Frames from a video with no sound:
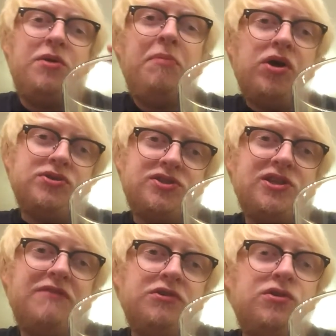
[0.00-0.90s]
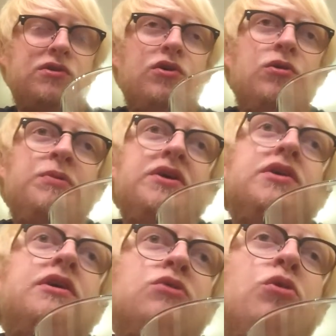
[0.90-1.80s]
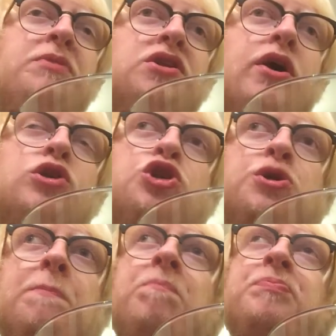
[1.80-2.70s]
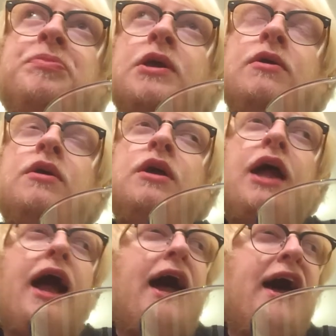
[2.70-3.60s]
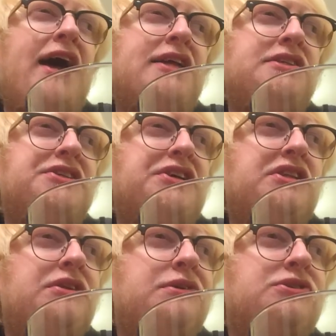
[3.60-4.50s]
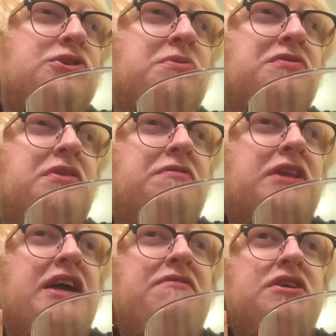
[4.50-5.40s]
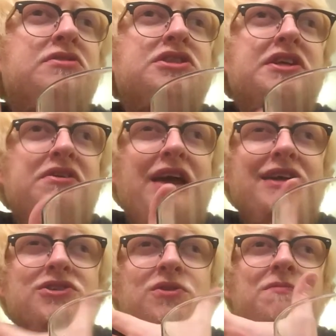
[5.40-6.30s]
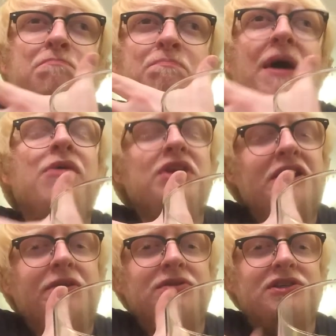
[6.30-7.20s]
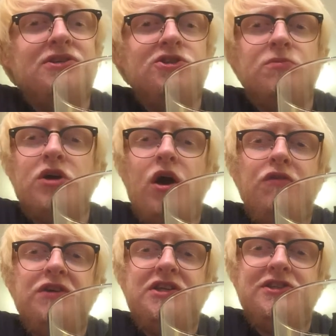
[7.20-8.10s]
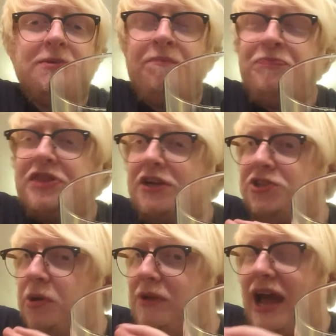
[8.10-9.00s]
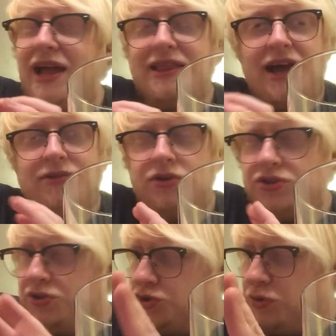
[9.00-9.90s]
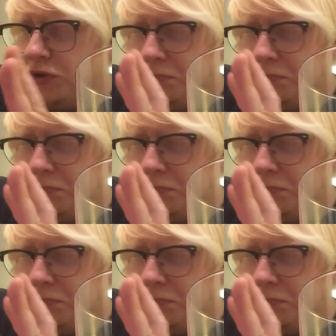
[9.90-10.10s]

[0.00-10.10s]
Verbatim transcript: my Ponce level up a notch, and some of the flavour notes, like you get some berry notes in some coffees, so I'm getting that. I'm not too sure